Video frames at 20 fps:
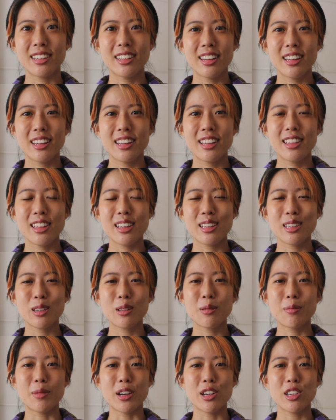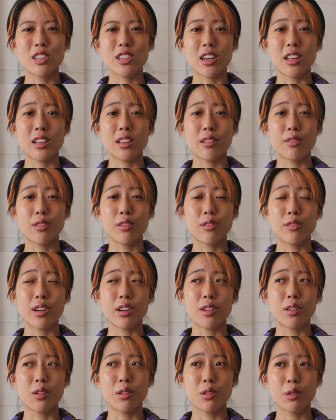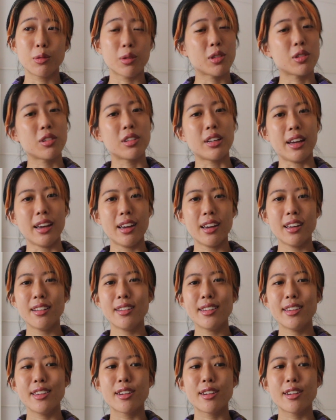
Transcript: thanks so much. And if you read all the way to the end,